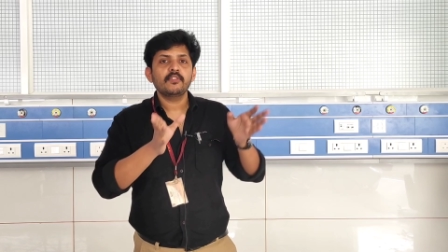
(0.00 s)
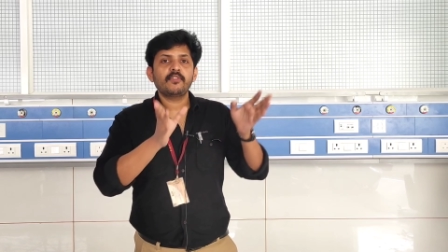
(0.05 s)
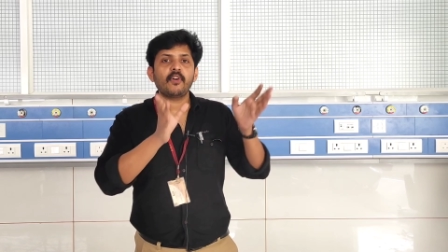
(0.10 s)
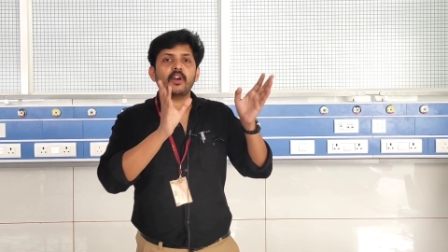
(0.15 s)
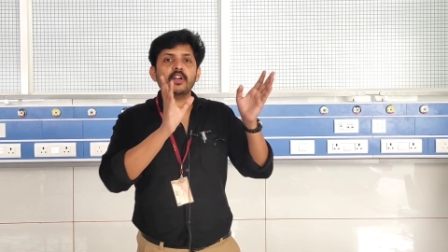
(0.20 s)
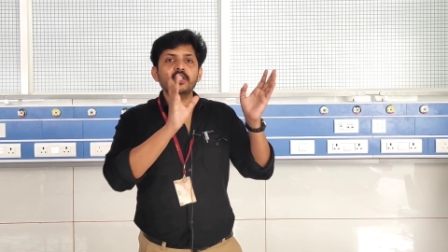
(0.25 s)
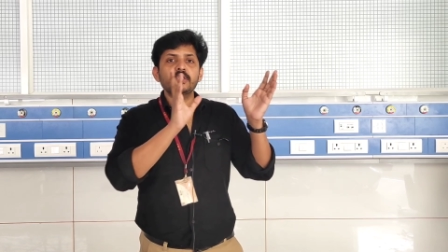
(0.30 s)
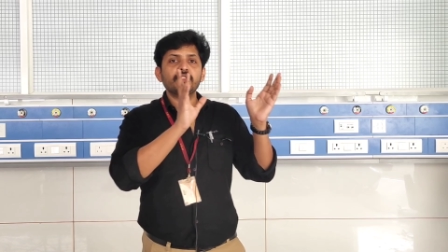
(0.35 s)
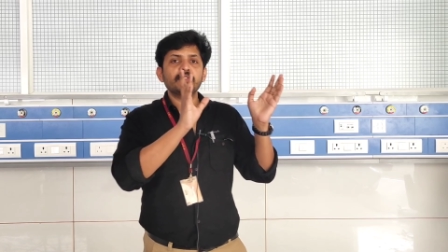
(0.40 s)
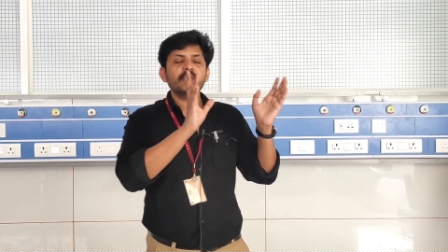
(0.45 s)

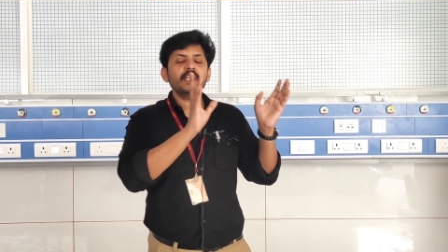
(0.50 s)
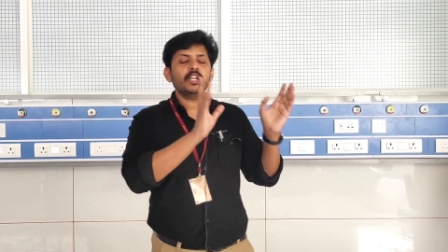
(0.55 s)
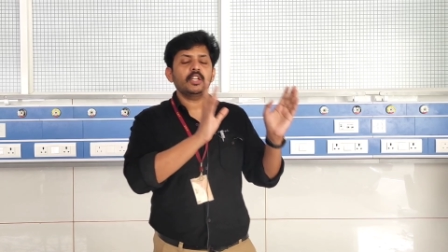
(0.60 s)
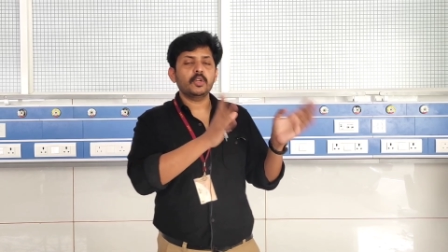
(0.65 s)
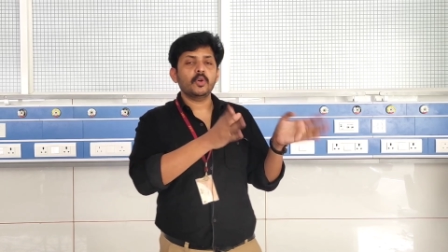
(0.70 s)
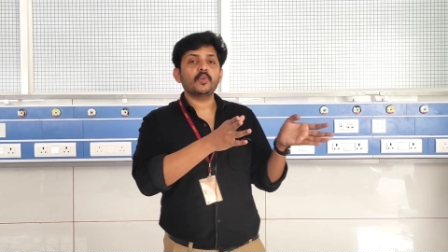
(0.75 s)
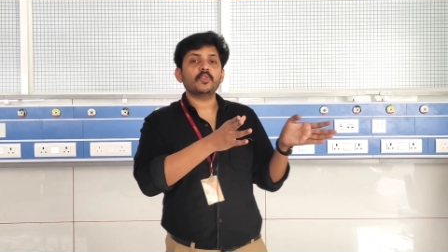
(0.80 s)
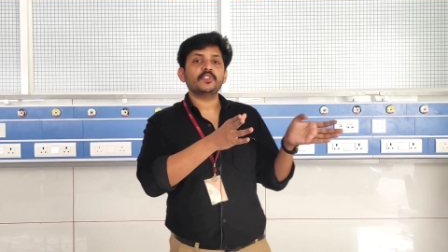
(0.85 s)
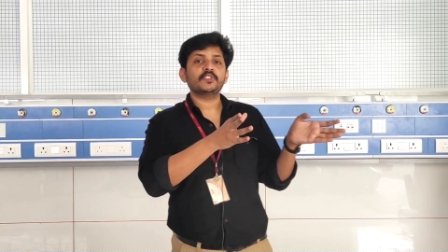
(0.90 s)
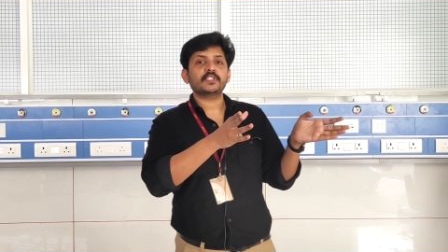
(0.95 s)
fall into the
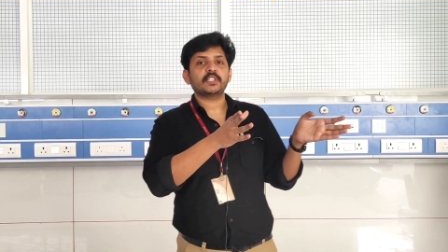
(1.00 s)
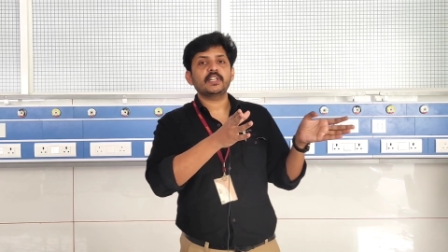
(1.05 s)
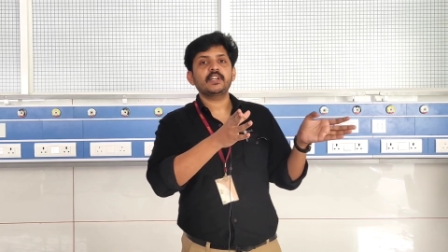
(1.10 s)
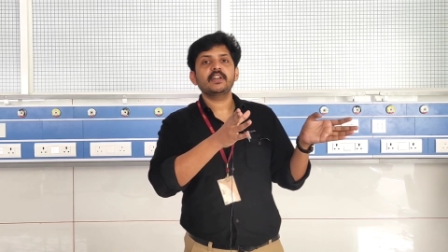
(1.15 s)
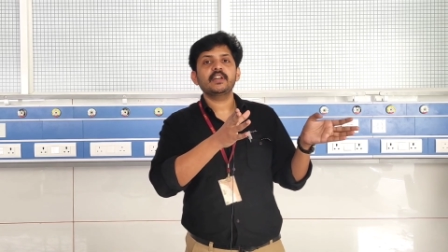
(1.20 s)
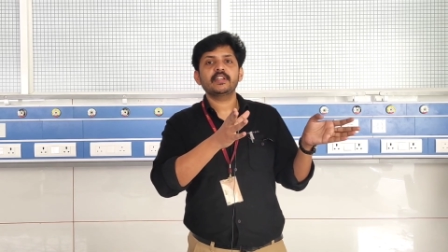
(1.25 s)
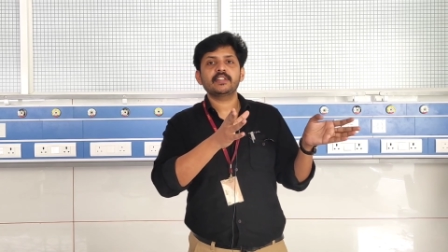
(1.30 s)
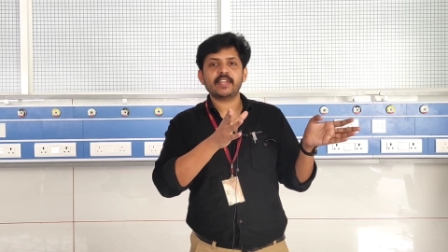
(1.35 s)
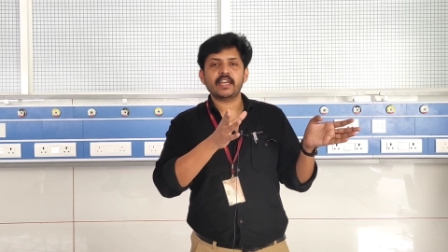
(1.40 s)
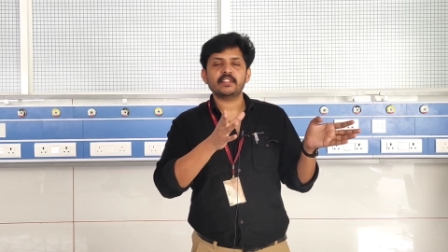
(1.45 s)
low risk
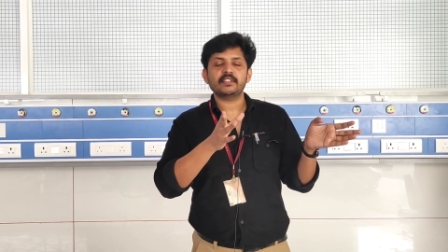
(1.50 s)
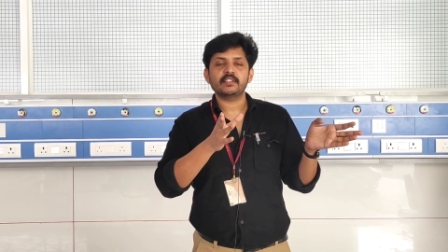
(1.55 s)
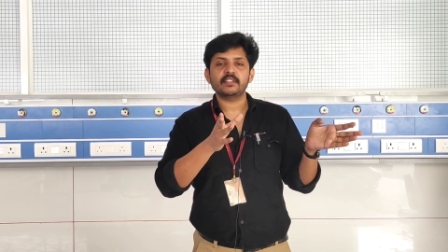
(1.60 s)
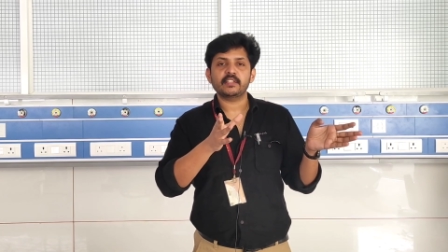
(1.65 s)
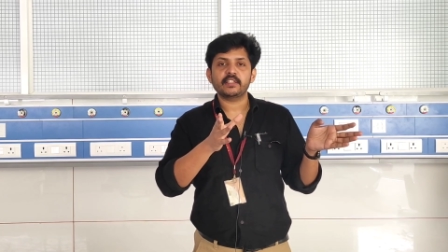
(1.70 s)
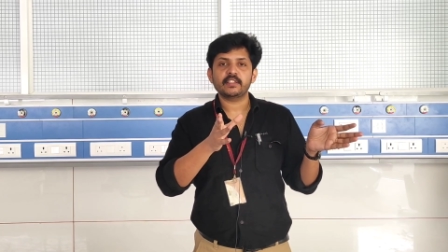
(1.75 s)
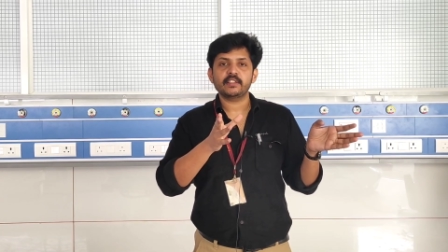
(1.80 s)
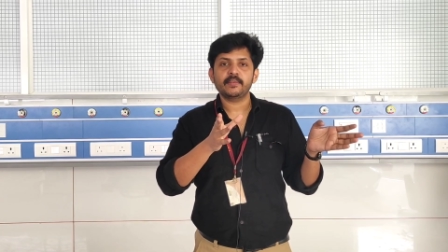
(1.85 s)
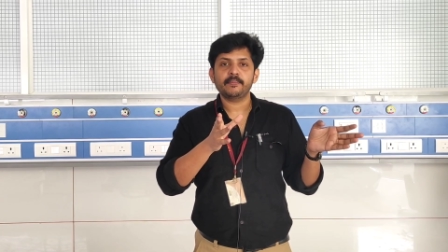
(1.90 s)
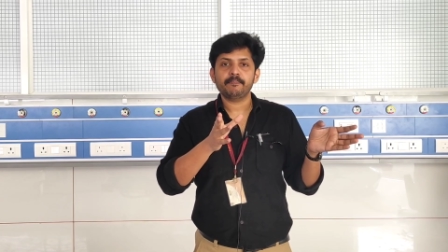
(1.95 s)

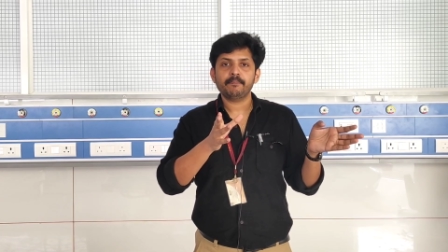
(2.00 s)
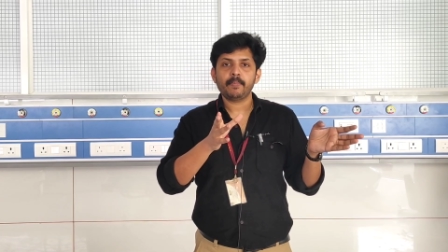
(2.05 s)
category.